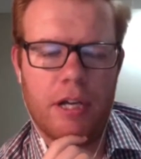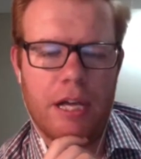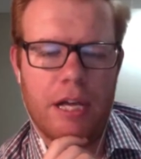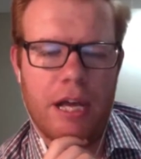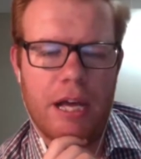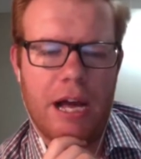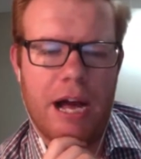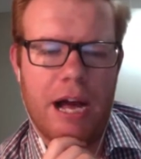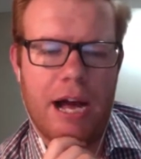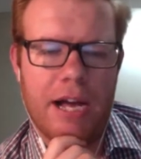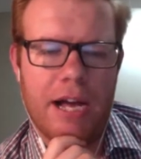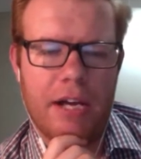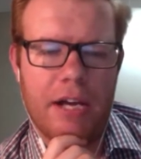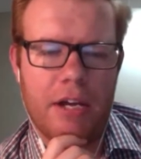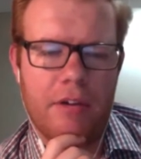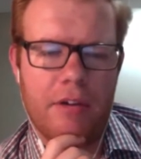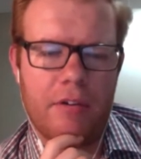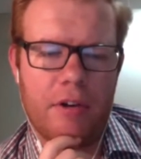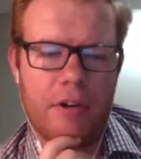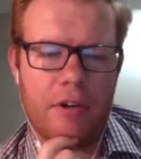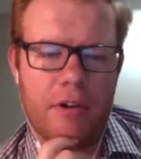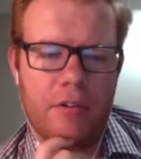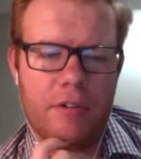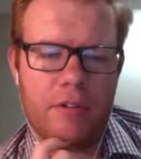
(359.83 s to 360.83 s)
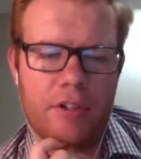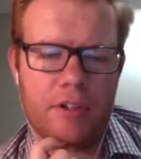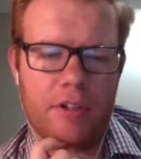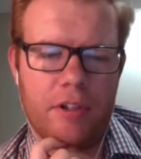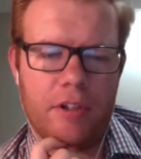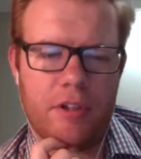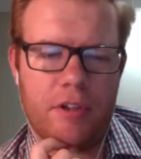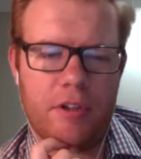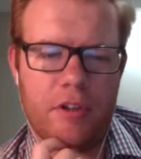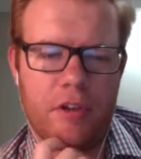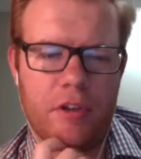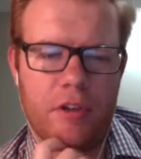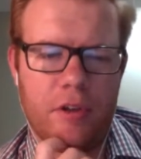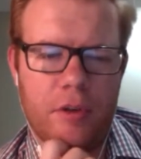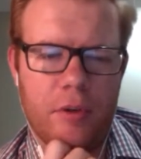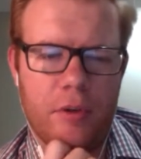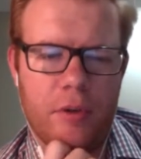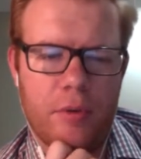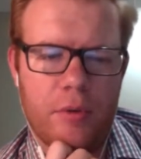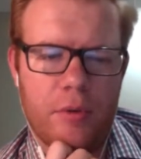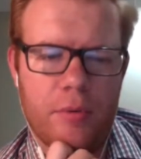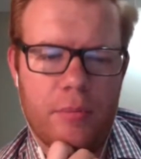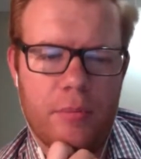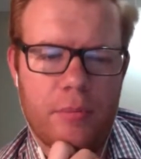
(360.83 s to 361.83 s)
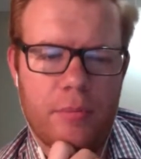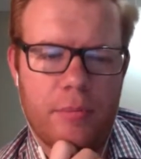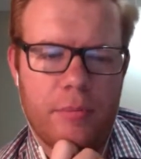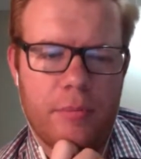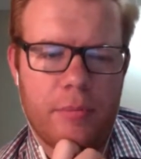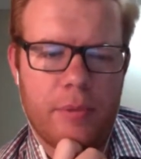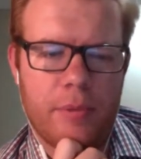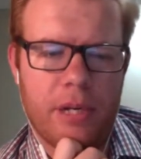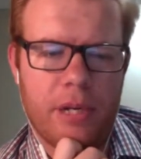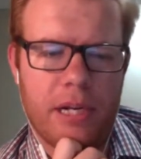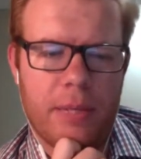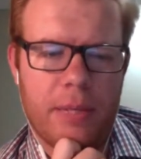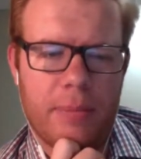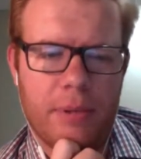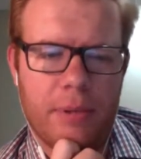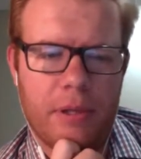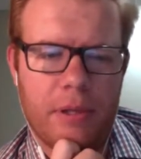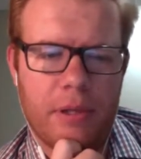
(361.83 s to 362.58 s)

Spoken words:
I got it wrong originally too, but I put